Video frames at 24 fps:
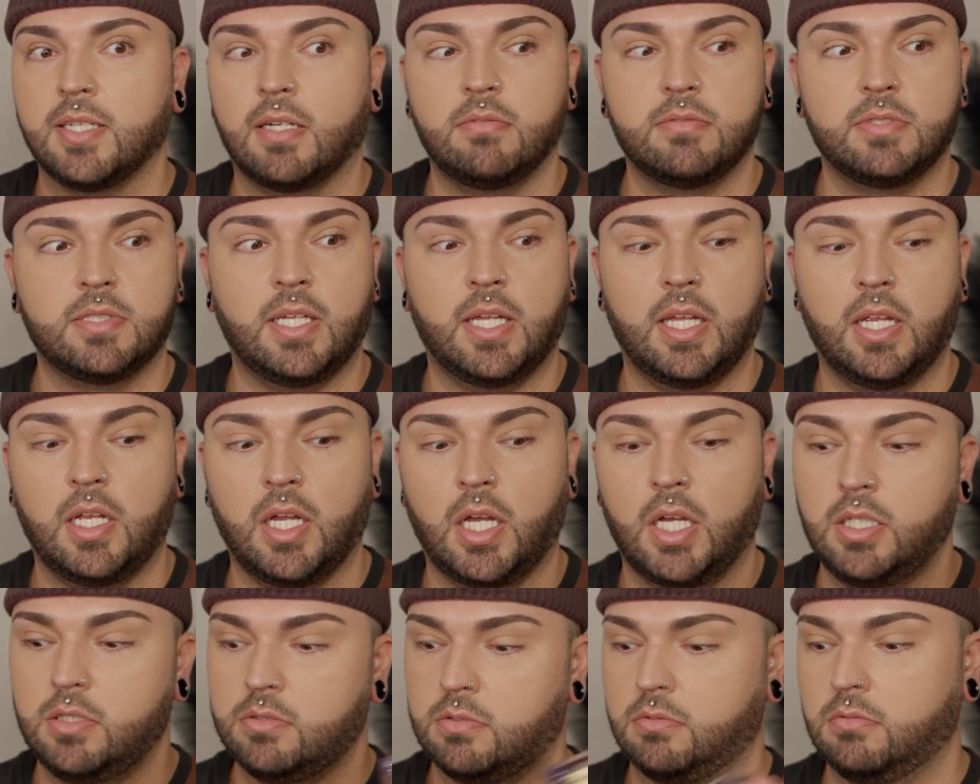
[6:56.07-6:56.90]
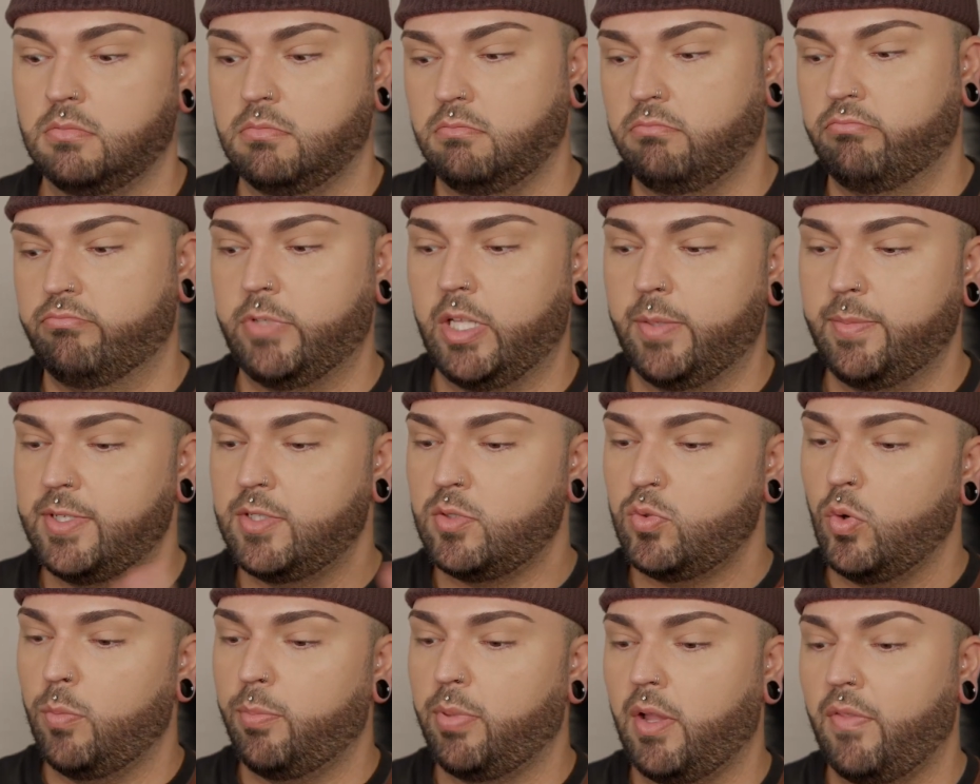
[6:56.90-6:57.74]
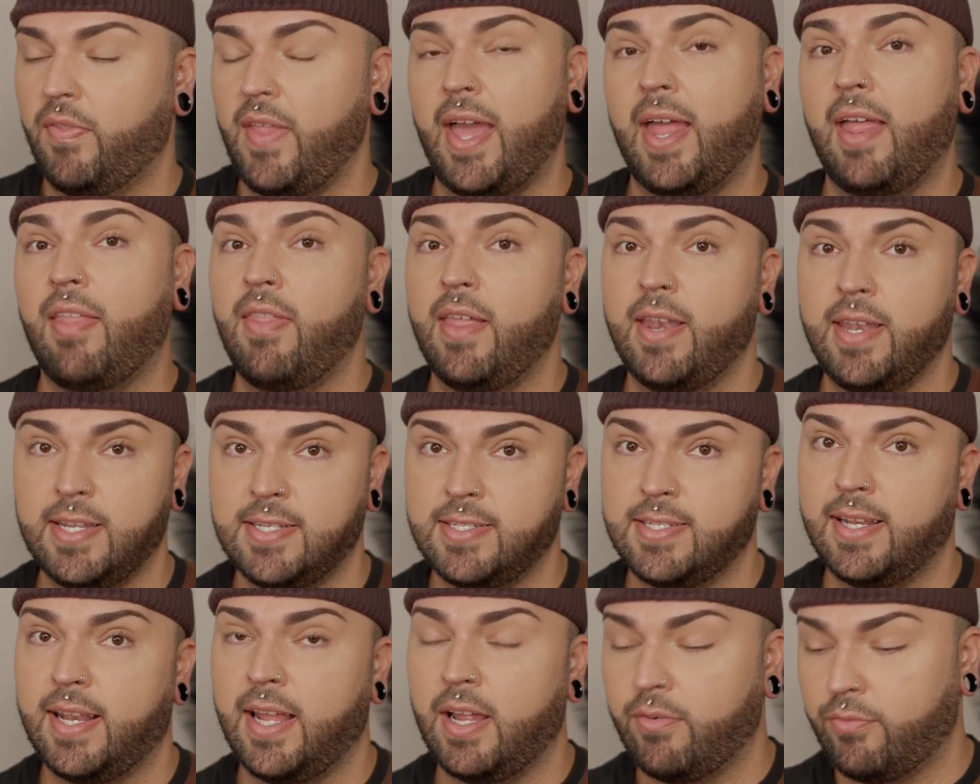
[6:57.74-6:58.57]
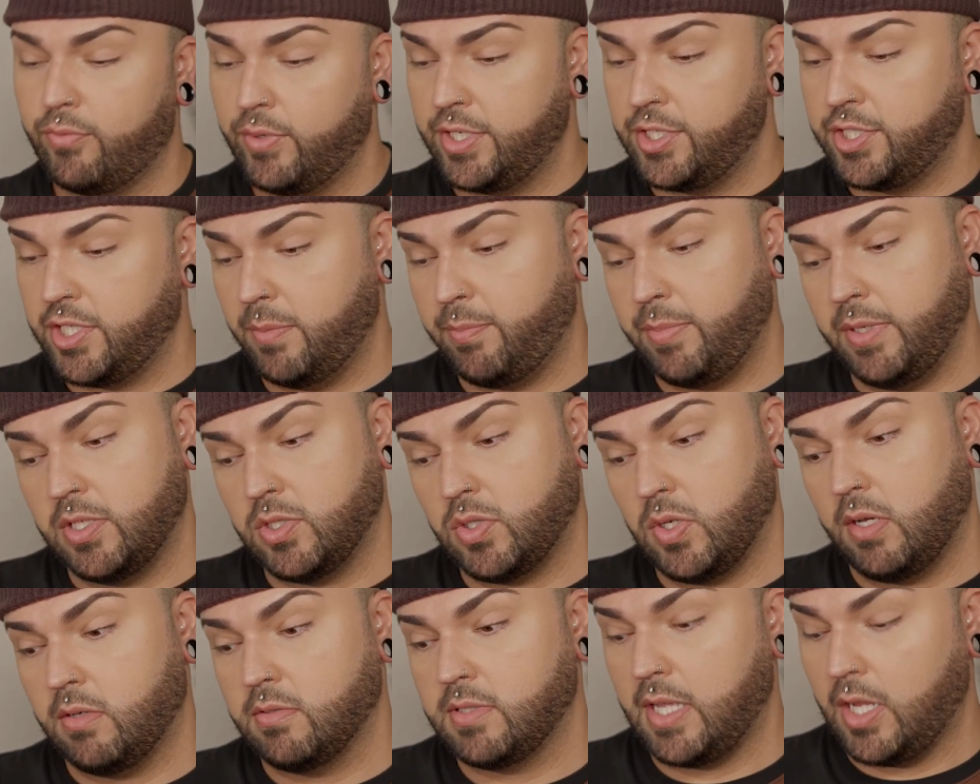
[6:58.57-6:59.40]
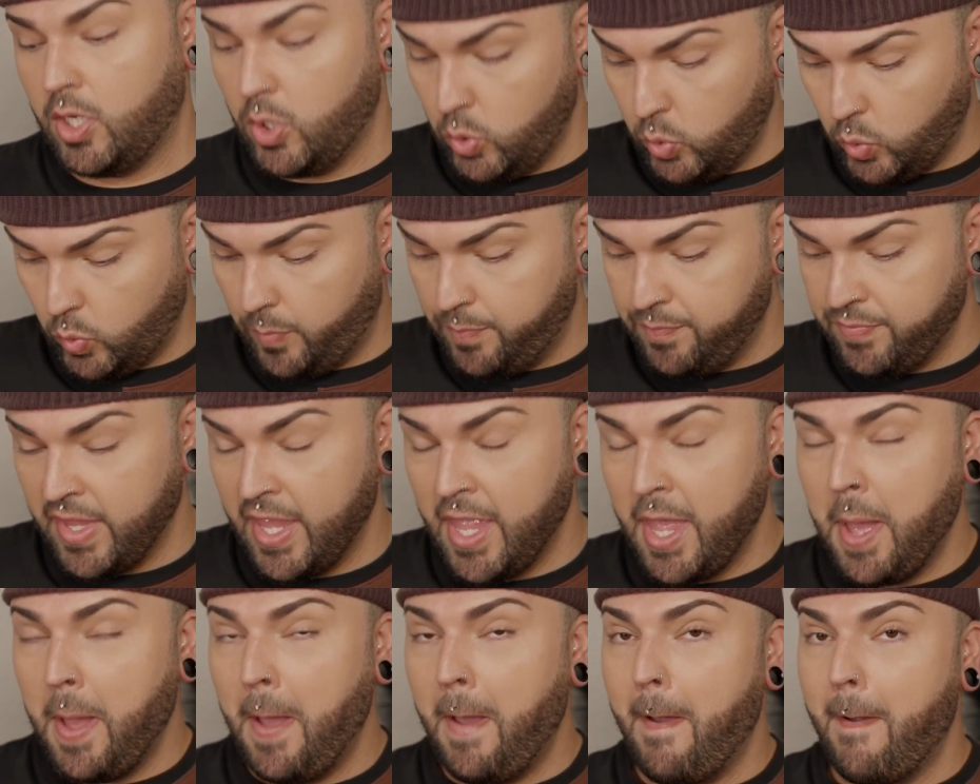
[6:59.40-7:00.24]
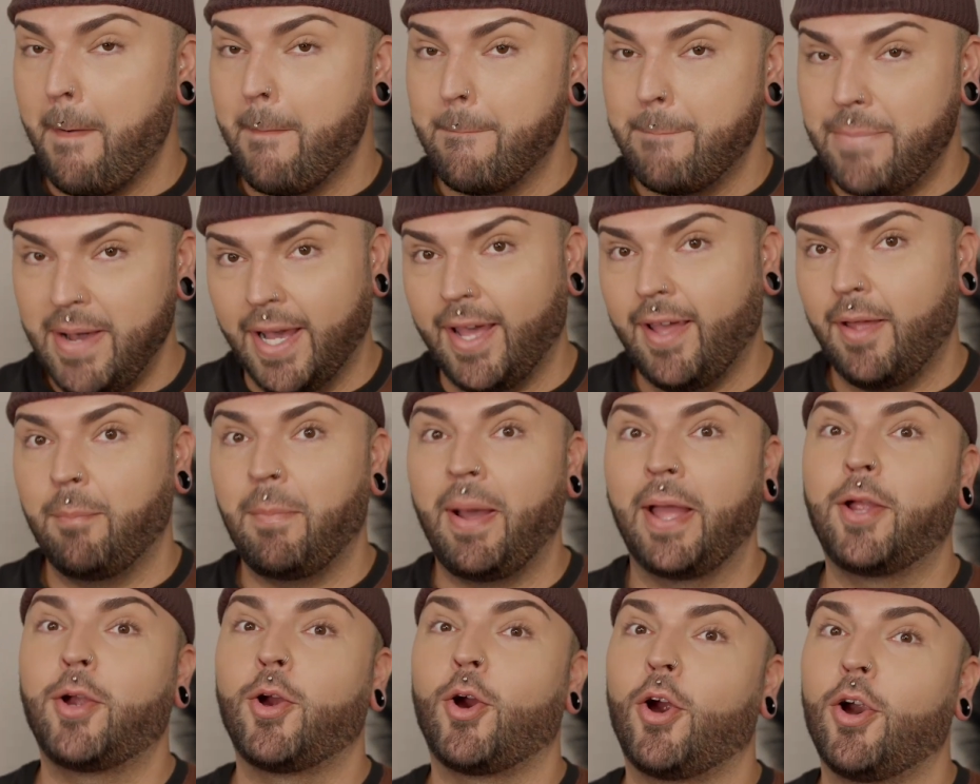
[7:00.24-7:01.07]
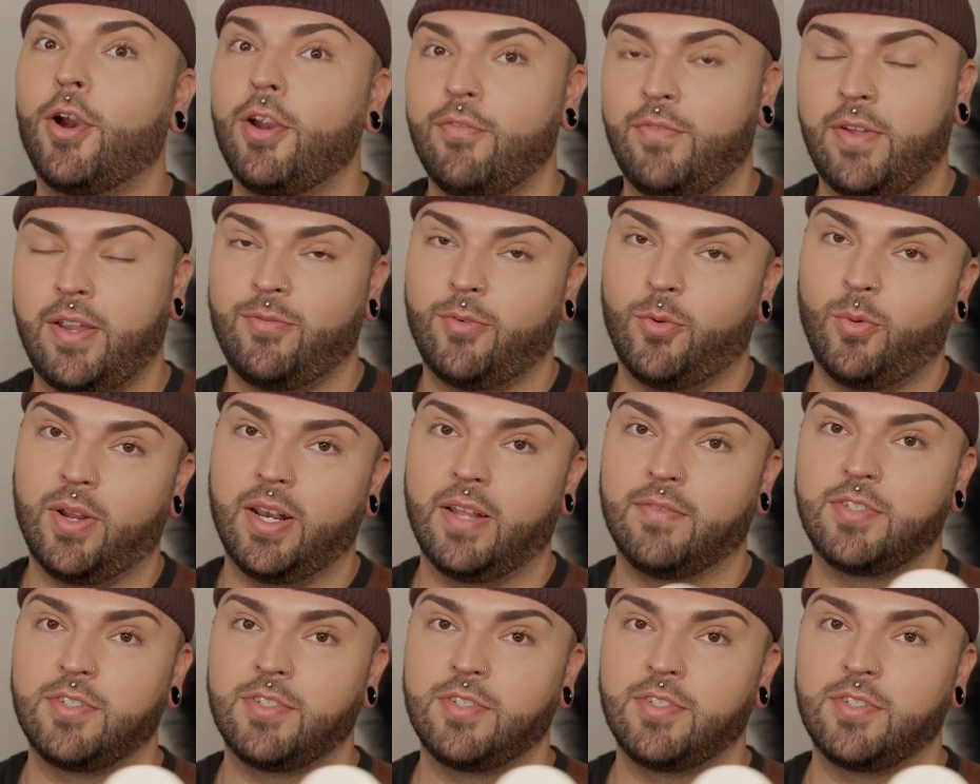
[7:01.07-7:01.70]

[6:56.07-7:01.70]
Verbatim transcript: I was like, oh, let me swoop on that. And then he did have free shipping, so I was like, ooh. But my current favorite one,